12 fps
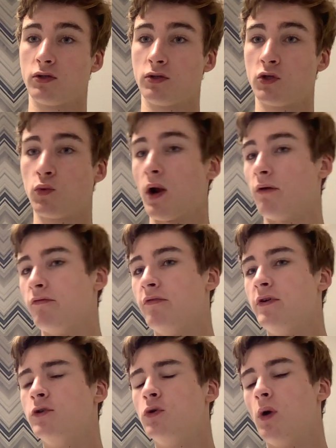
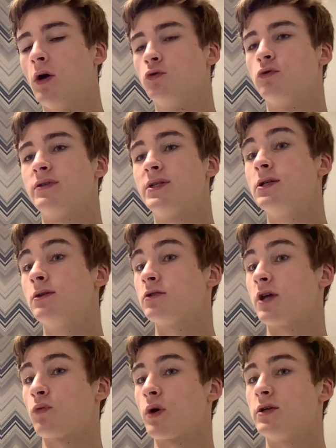12V200 diesel
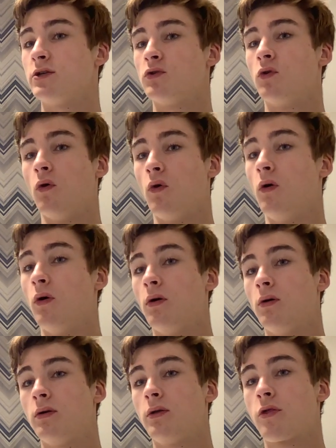generators or
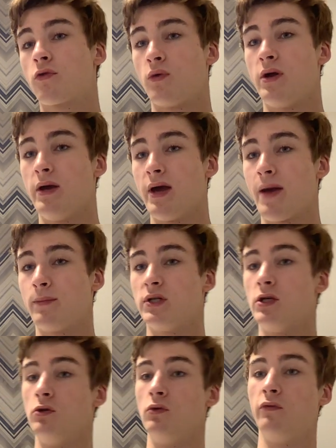3
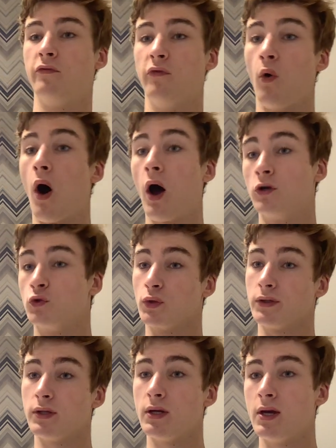MTU
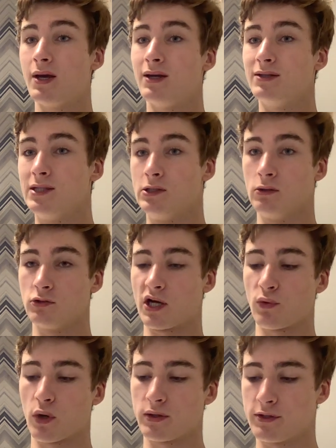400 diesel
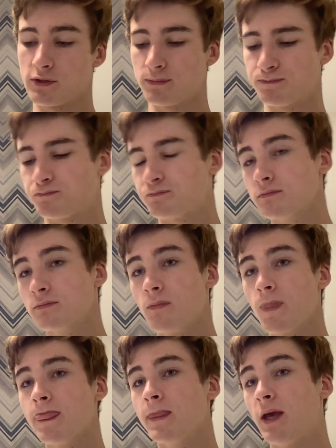generators.
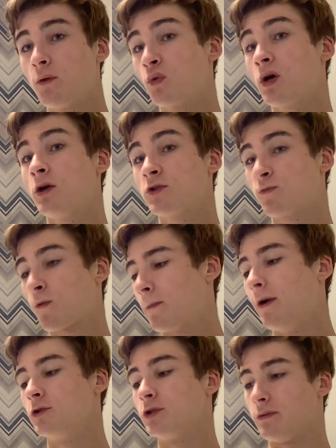In regard to
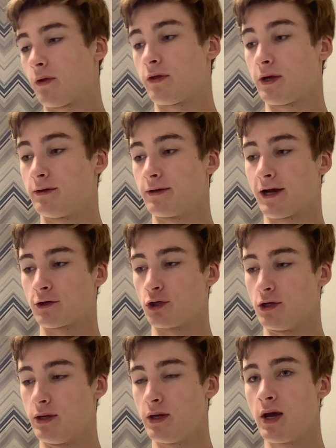propulsion, the thing that
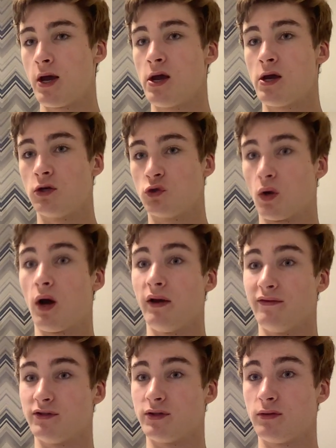actually
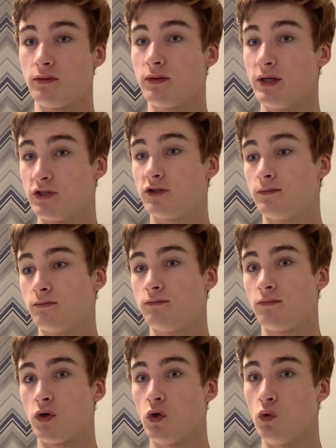drives this
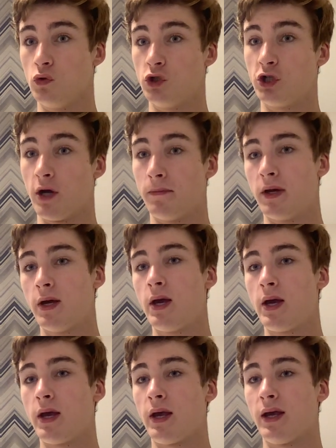huge ship,
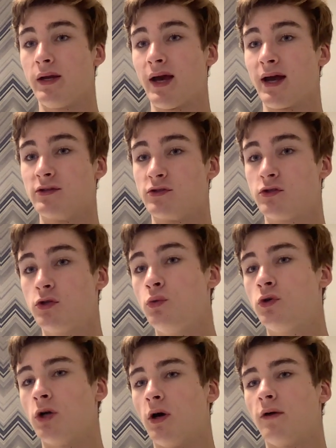it has 2
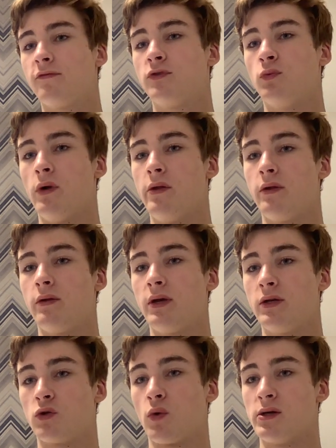shafts with
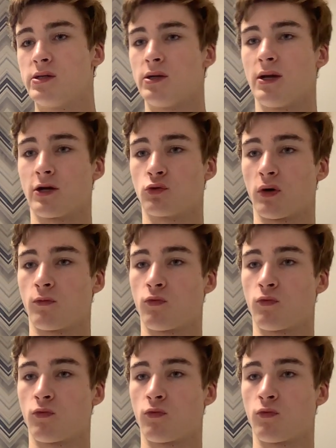integrated electric